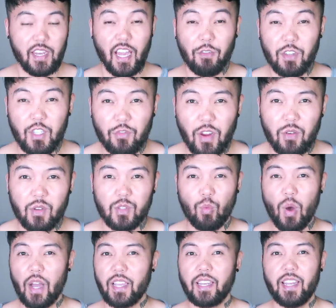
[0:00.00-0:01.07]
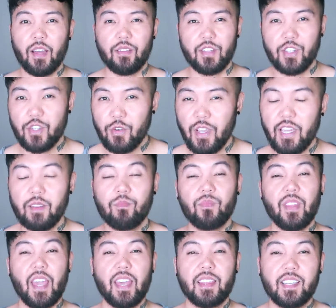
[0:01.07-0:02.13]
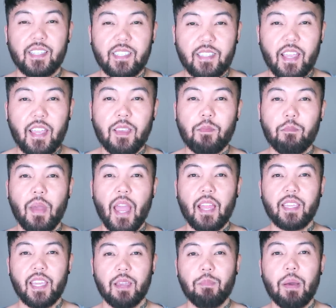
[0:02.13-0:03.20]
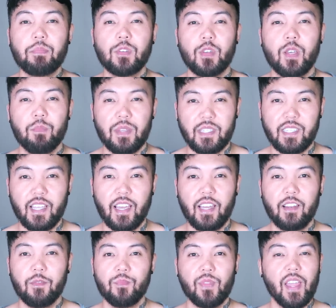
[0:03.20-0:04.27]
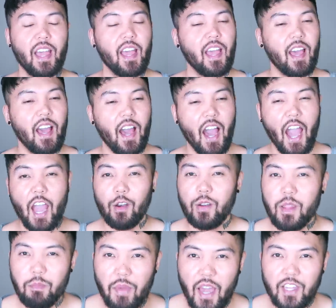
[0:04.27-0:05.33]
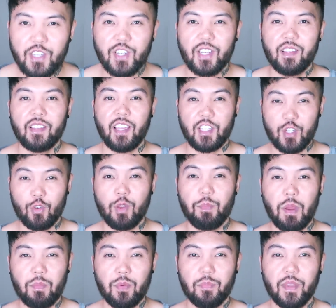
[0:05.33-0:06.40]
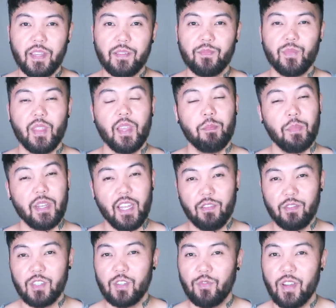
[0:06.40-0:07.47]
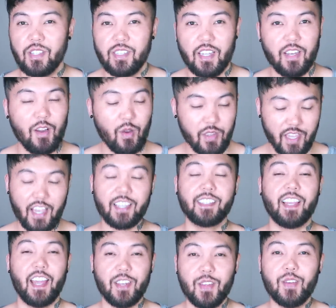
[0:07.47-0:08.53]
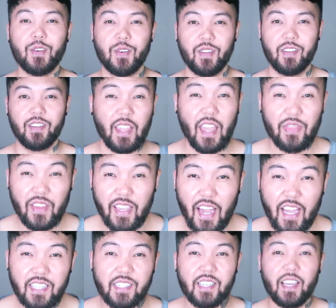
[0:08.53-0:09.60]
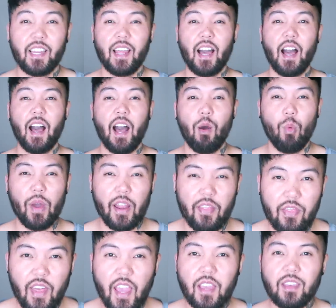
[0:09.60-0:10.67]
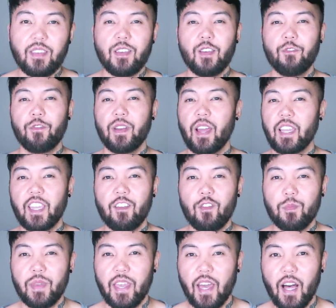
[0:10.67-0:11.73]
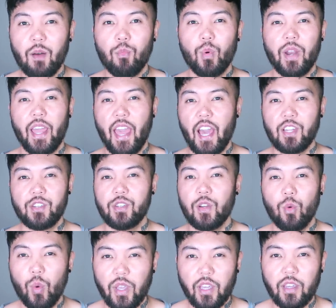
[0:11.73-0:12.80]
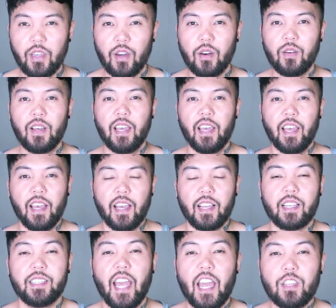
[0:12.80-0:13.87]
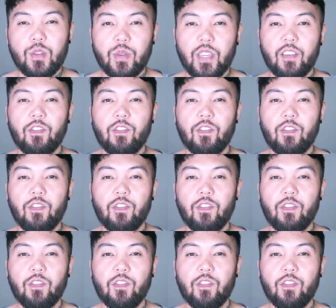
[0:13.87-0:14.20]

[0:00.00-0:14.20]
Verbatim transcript: Neville's friend was walking down the street and the same man came up to him and said, I don't imagine that you remember me. But Neville's friend said, oh yes, I do. And the guy said, I want to thank you for not giving me help when I asked you a week ago Because had you